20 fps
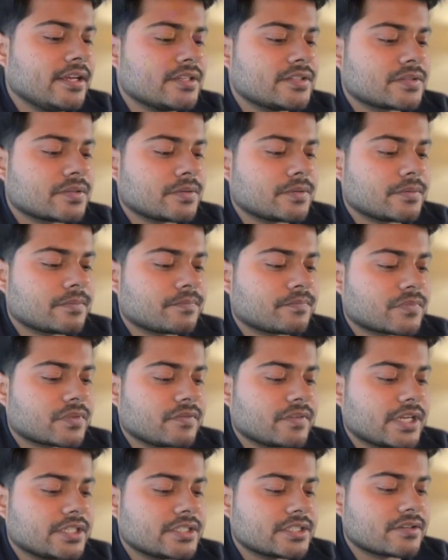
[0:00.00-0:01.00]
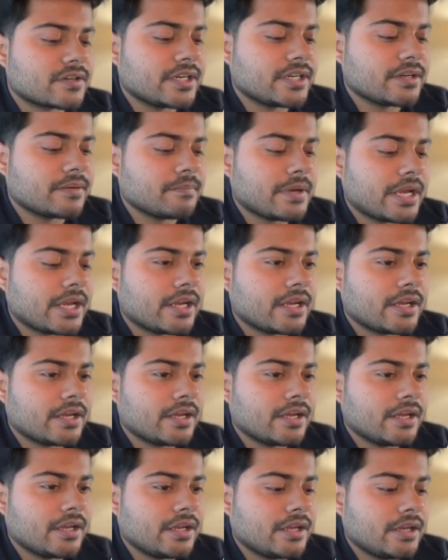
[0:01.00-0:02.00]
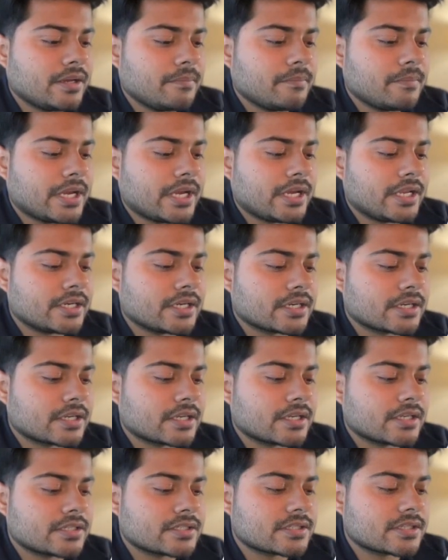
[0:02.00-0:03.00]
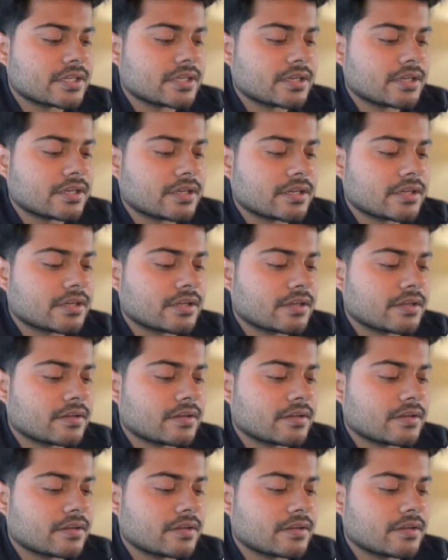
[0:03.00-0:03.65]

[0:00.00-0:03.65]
So you can just write a man kissing,